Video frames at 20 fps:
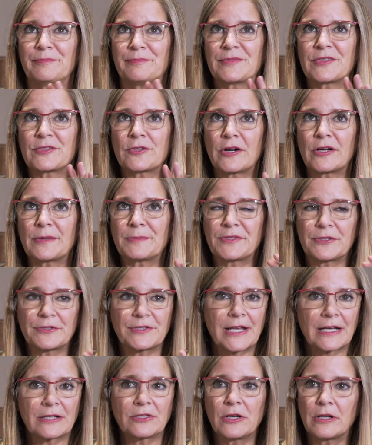startups, their
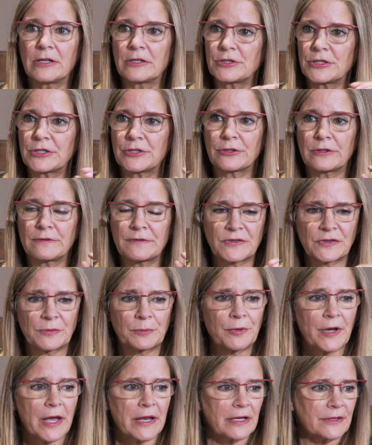technology, service, or
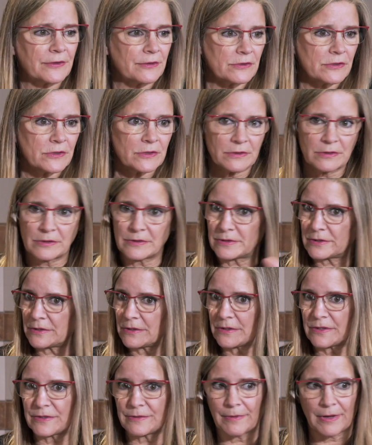product, there's
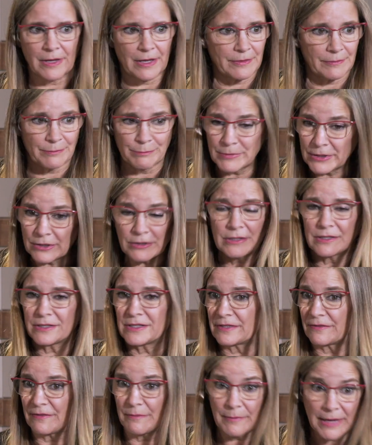just
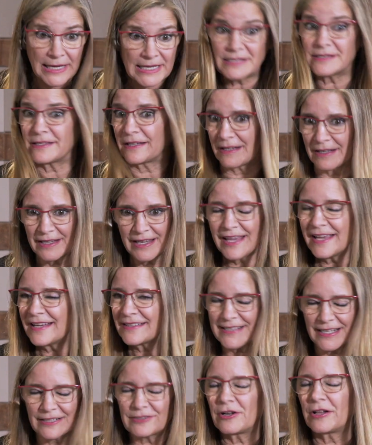millions of amazing
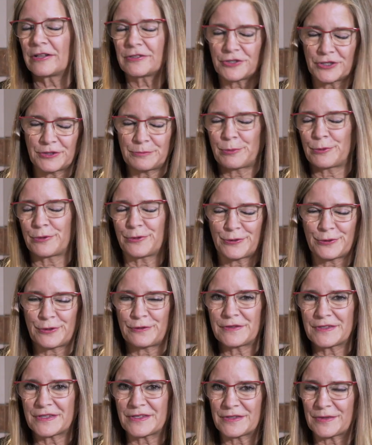technology
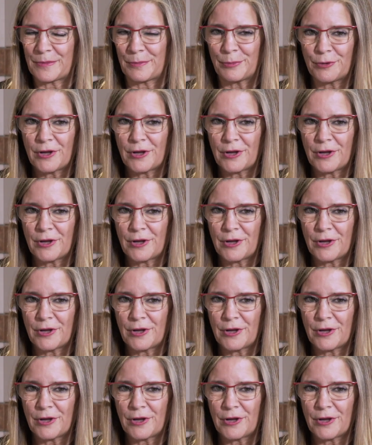services and